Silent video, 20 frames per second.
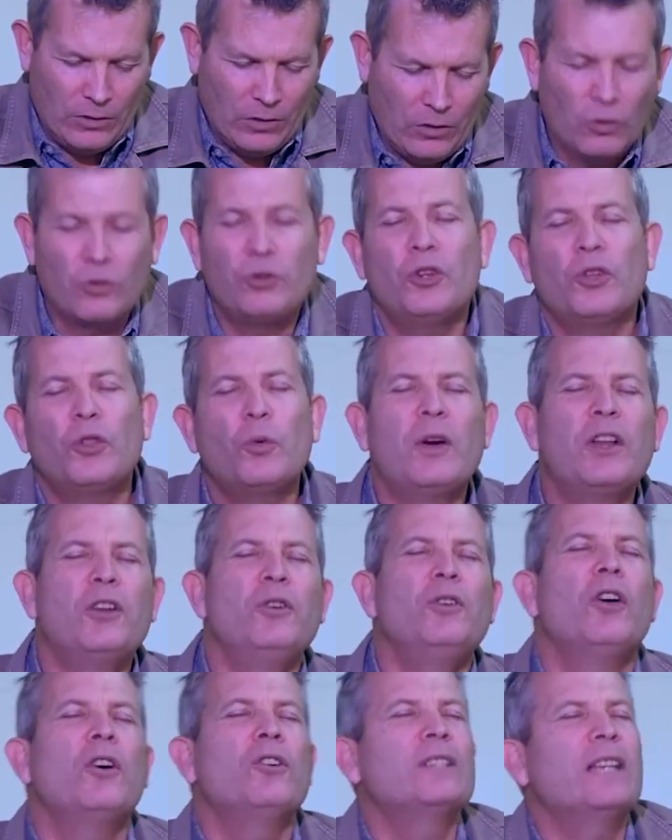Lord, you're the one
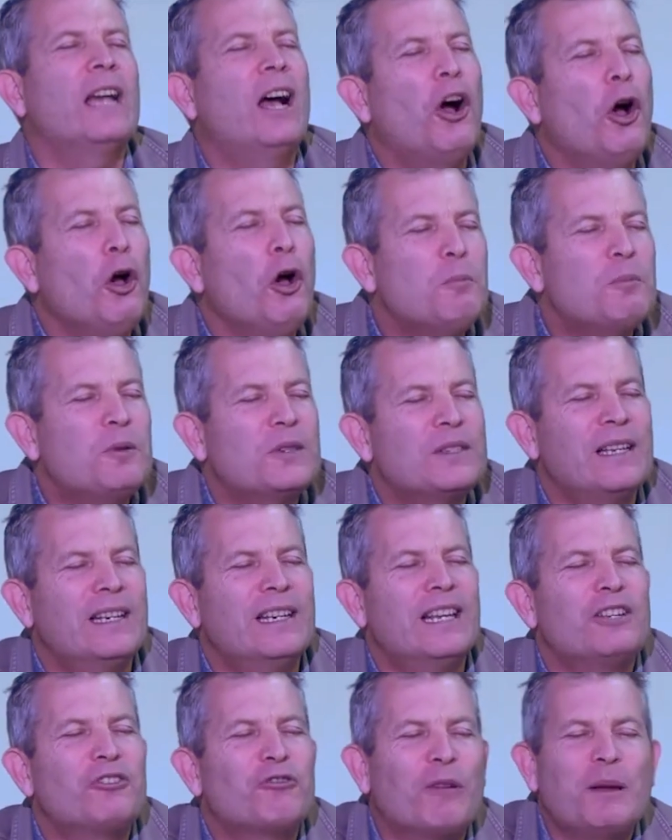who knows our hopes
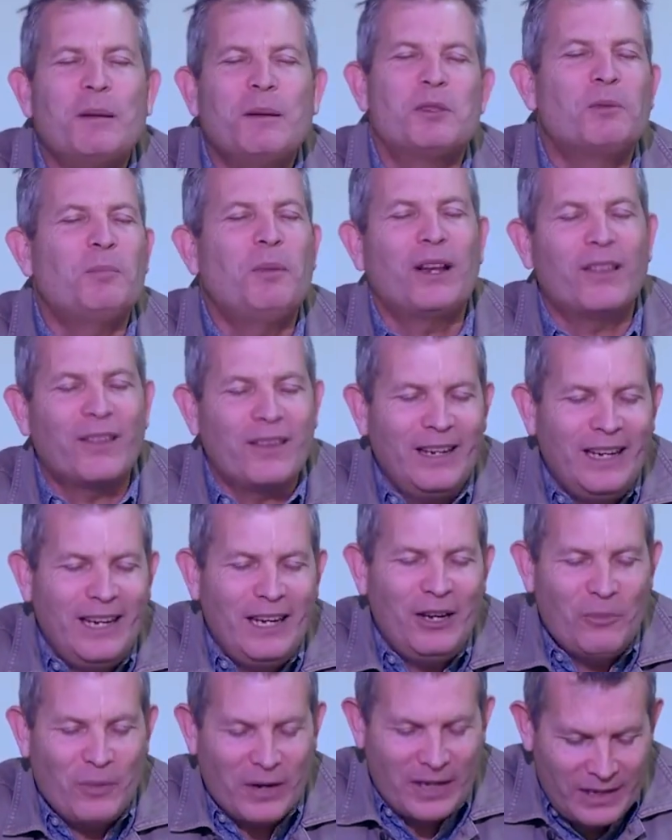and our dreams better than
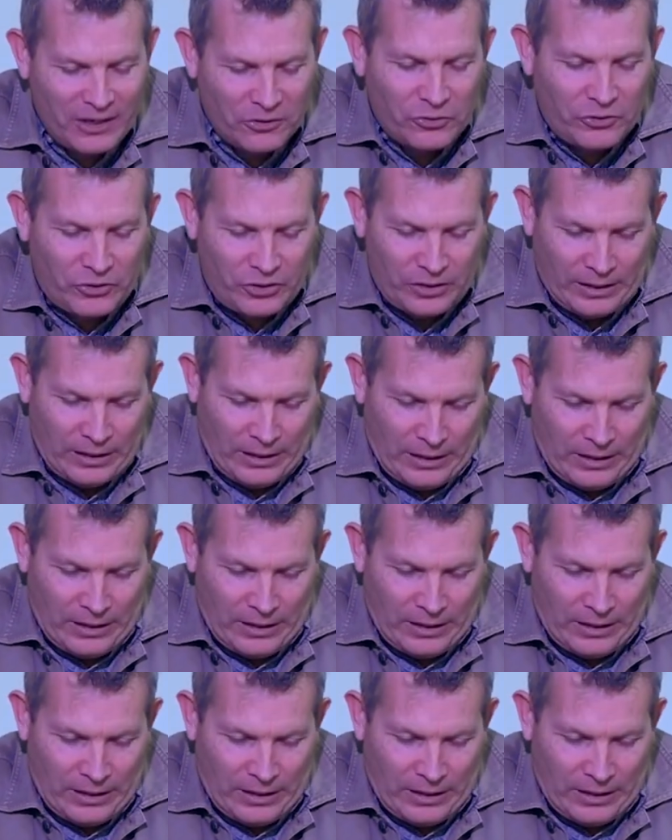anyone else.